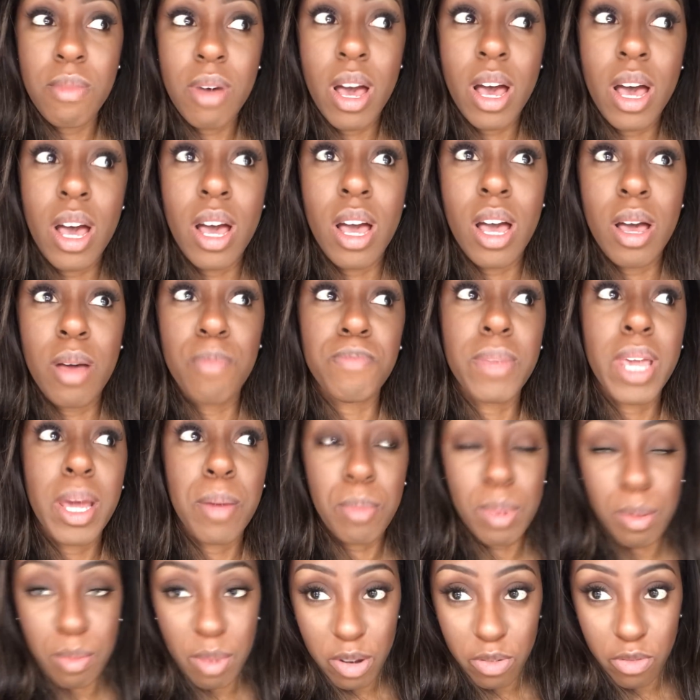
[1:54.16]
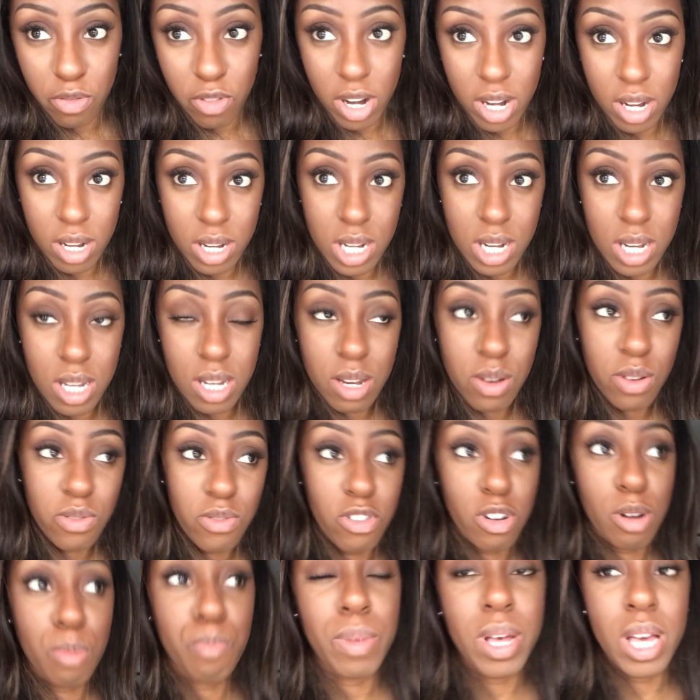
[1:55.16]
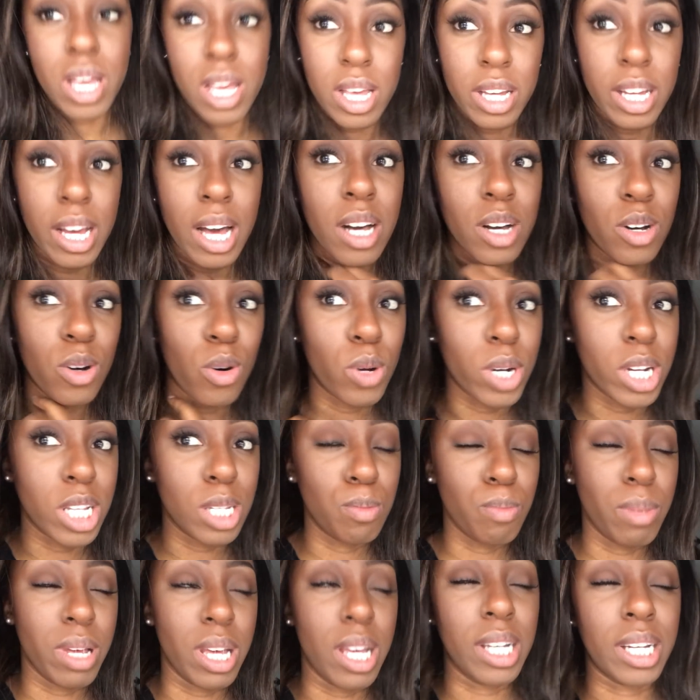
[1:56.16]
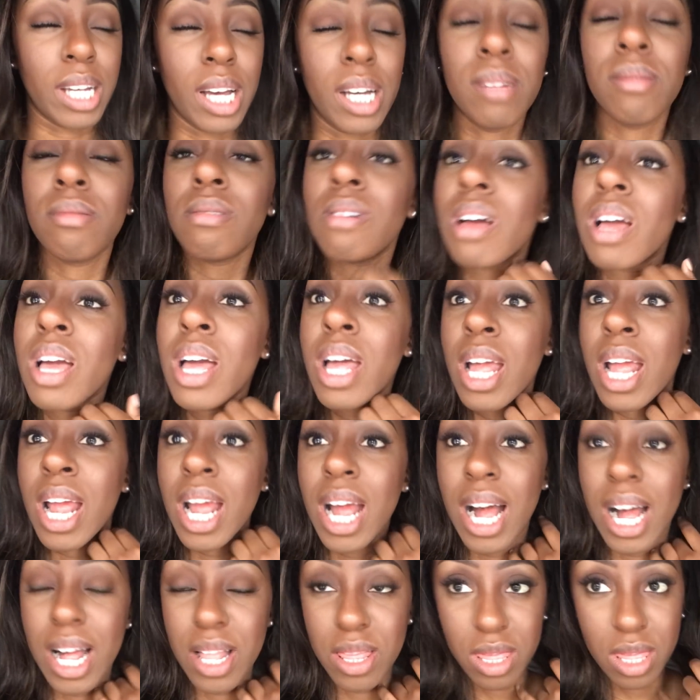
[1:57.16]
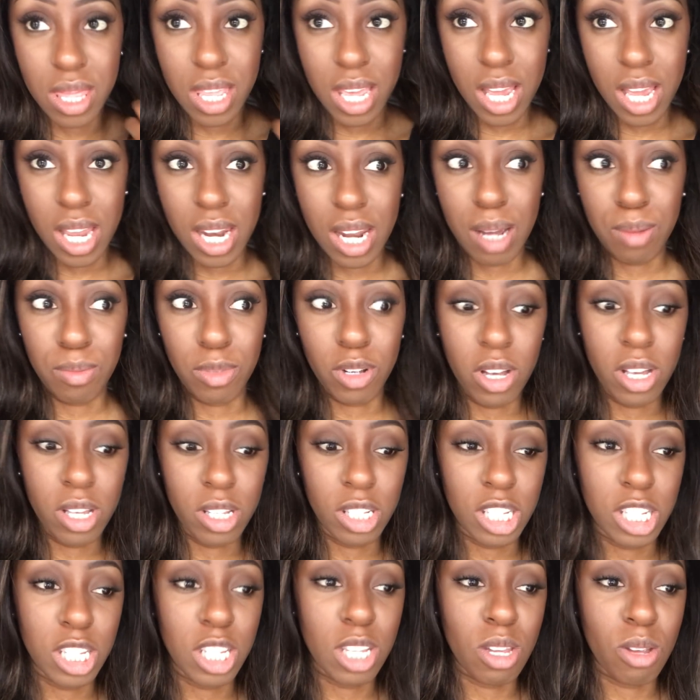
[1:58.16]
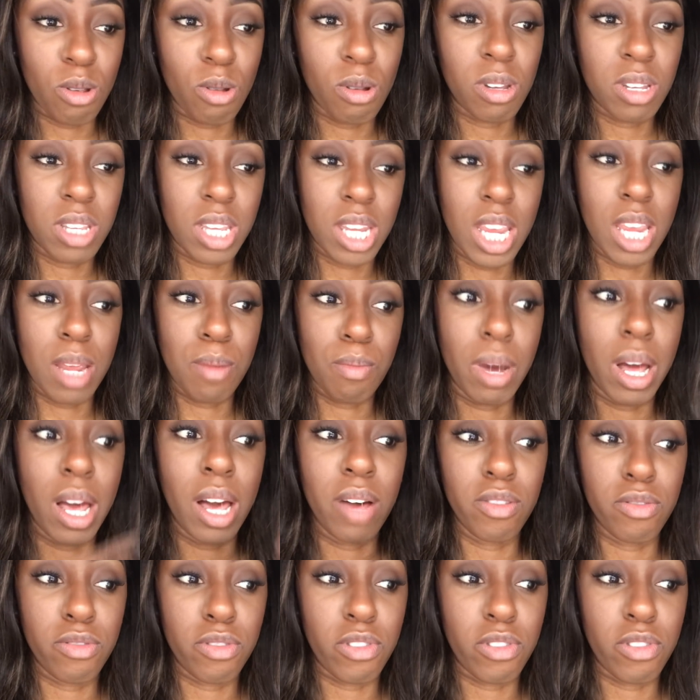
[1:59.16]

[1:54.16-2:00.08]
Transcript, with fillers: yeah, meet my friend for a burger, Honest Burger, and then I'm going to see my other